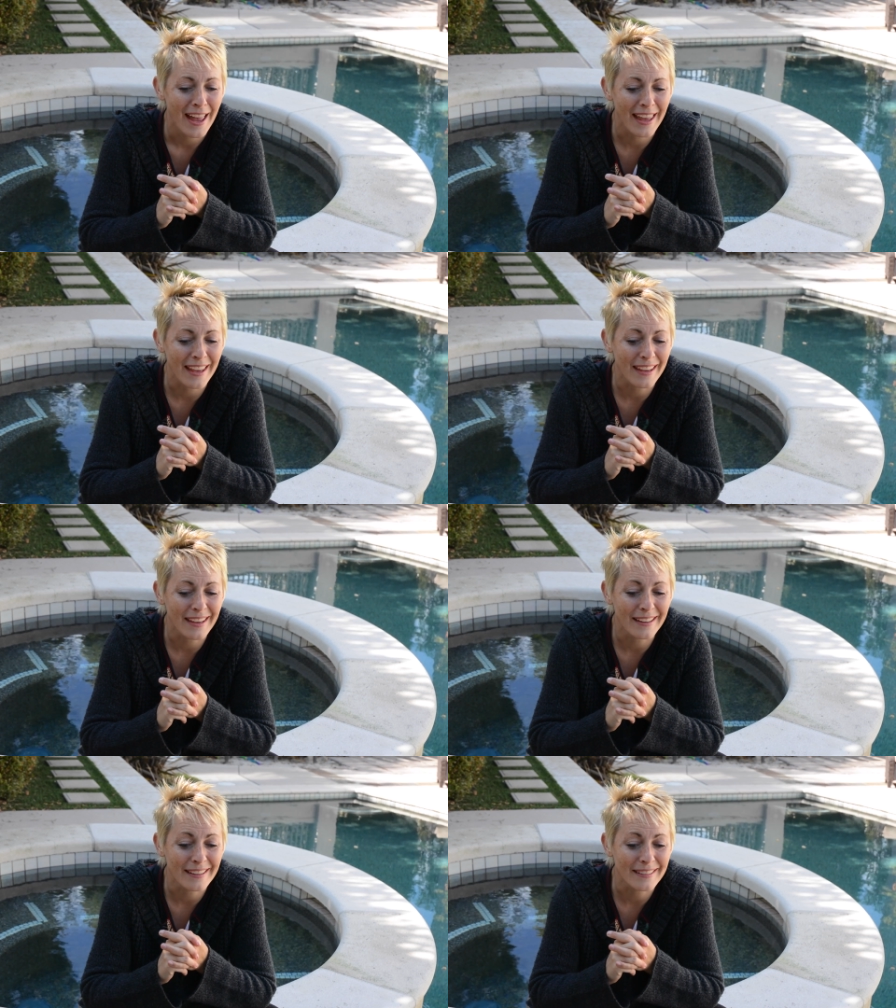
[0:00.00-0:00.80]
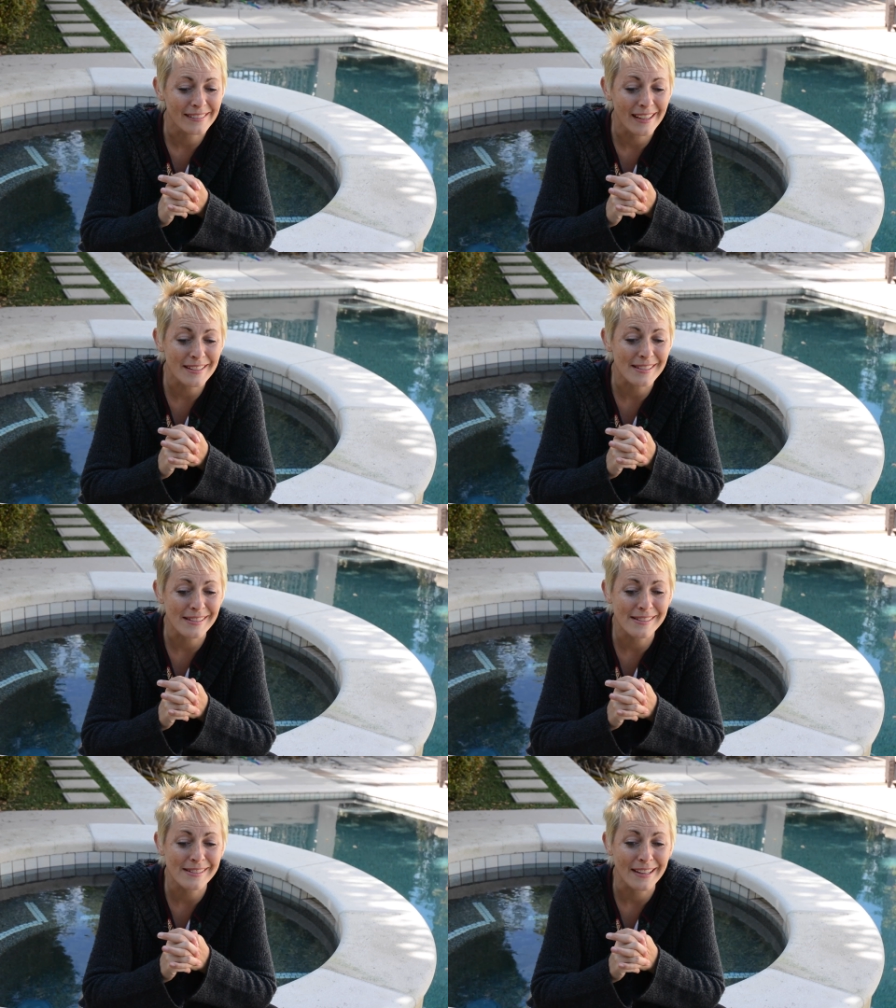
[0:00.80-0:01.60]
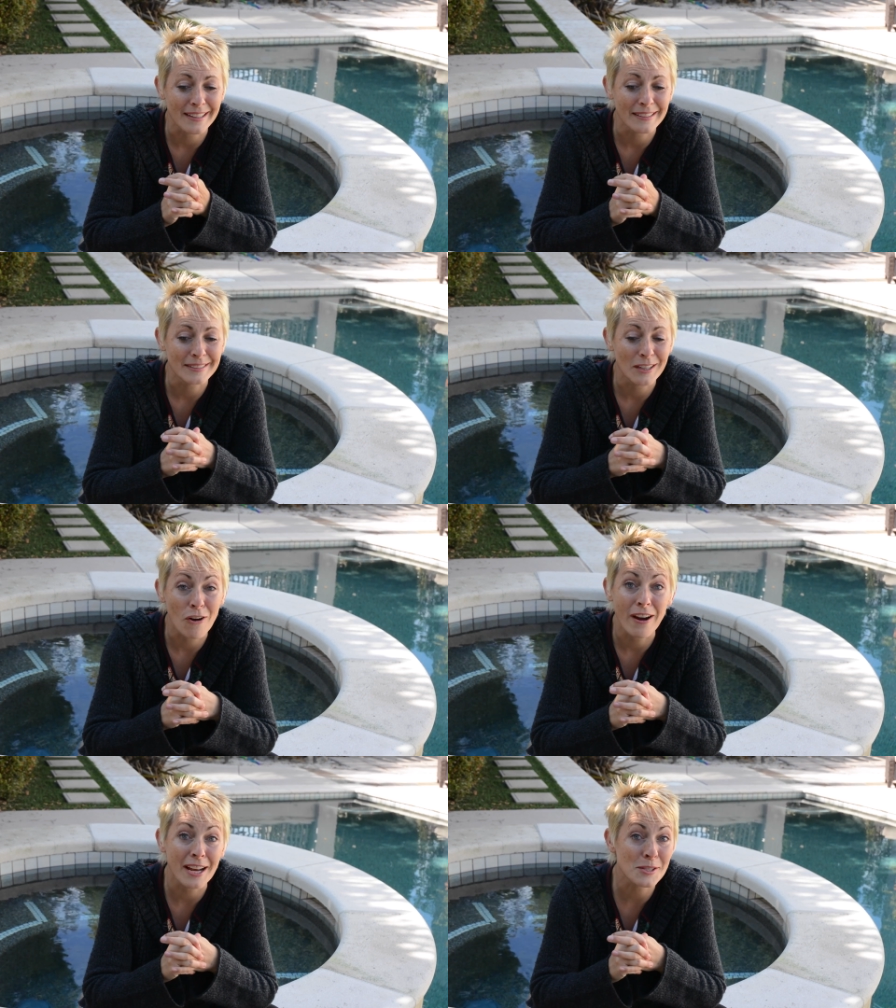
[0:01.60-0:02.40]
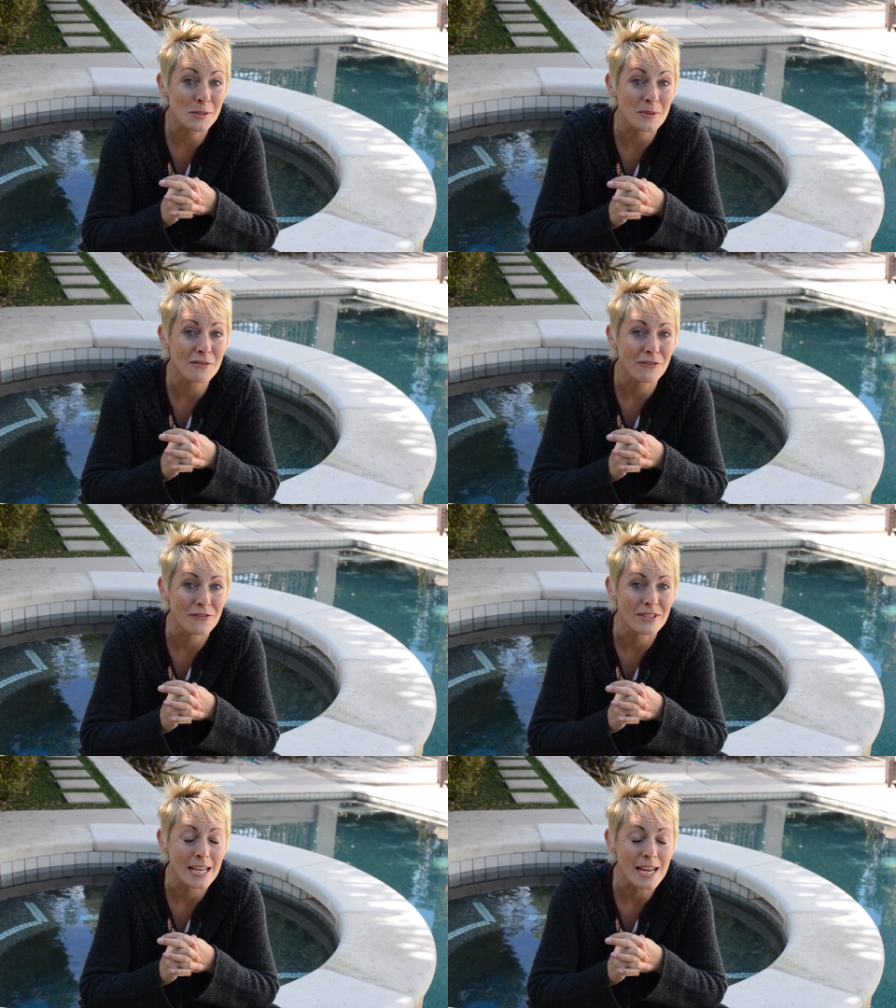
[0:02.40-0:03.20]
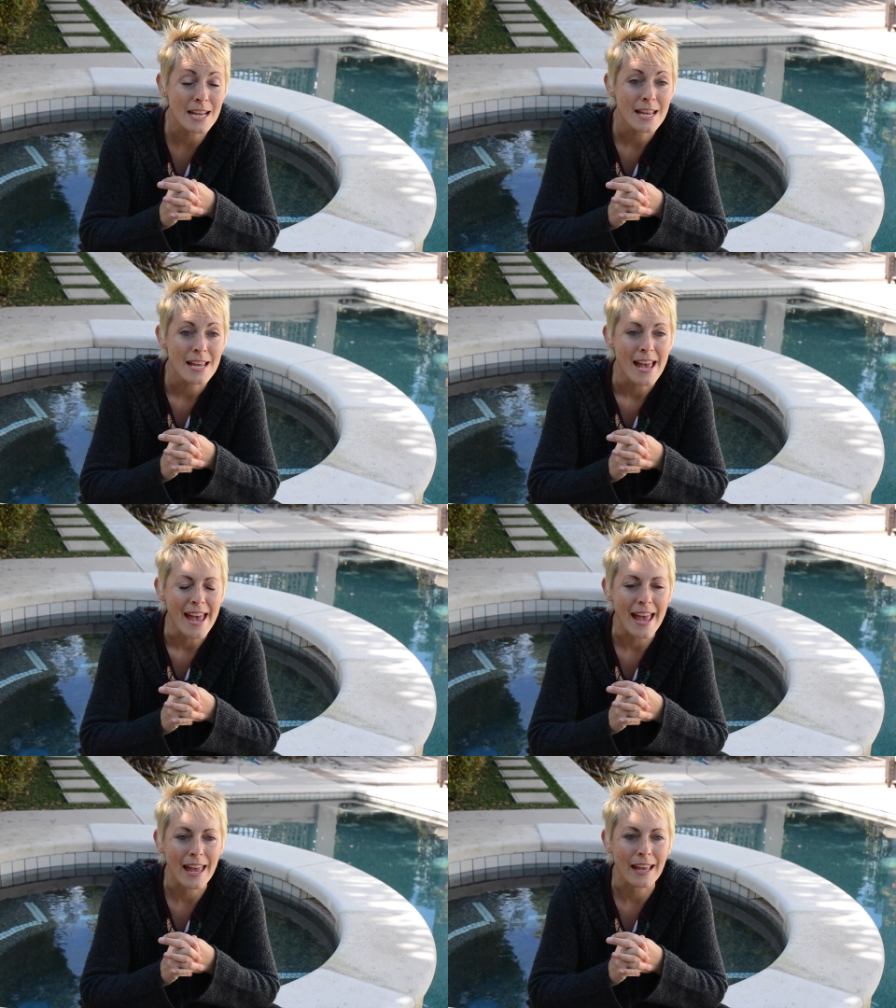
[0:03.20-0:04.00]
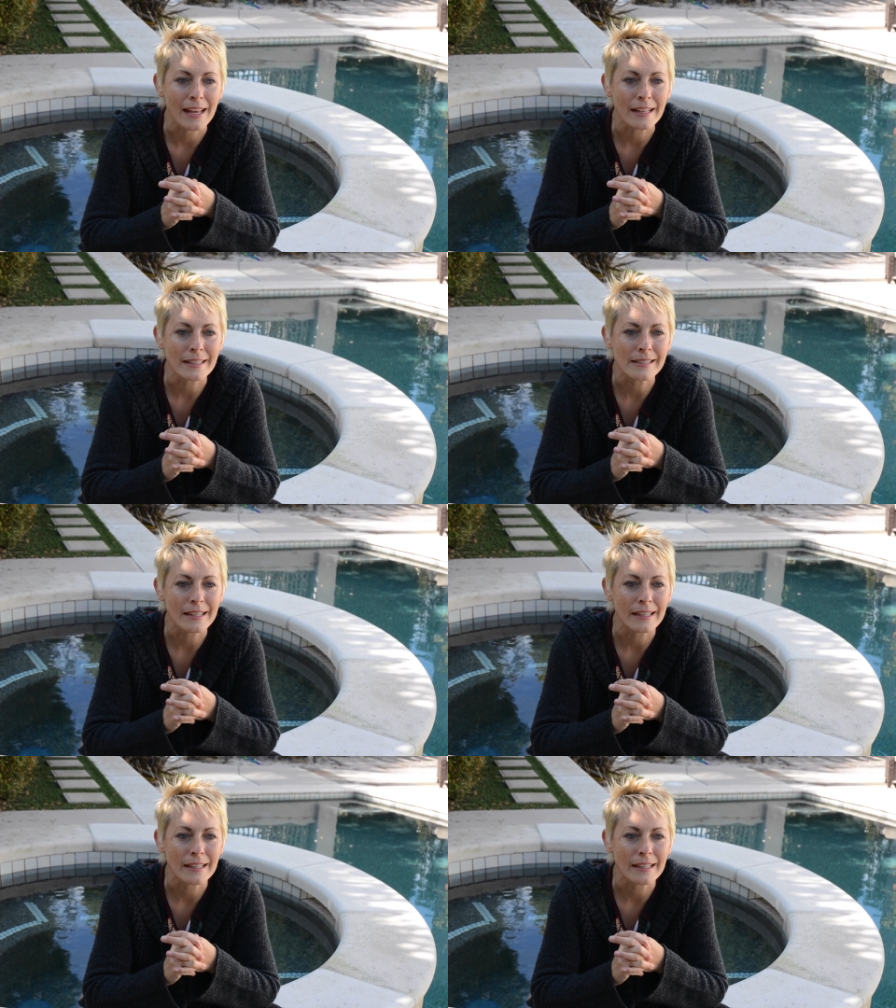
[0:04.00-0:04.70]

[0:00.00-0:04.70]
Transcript: in a Lexus RX 350, and